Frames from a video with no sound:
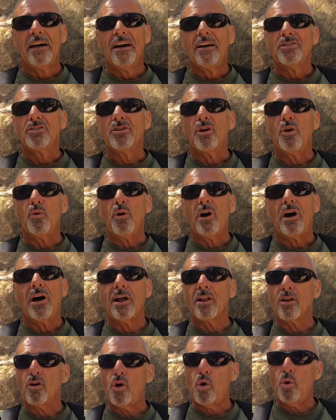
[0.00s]
So
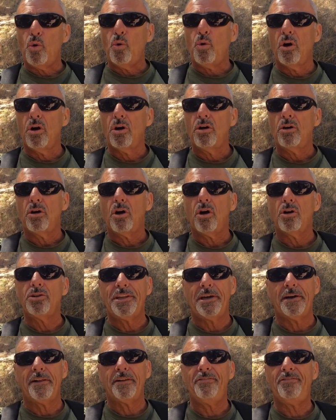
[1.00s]
I'll go
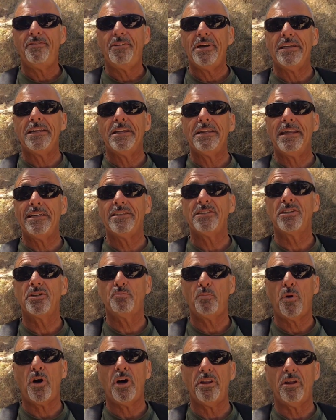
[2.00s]
until I find a nice
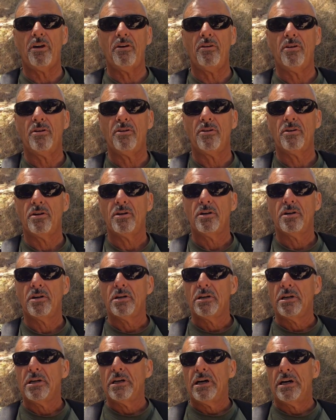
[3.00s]
spot,
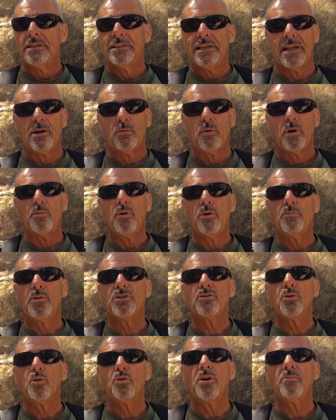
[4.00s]
and then I want to put the
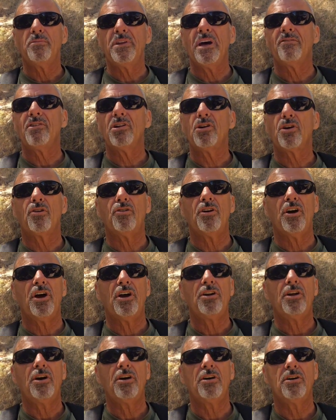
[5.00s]
drone up and have a look around.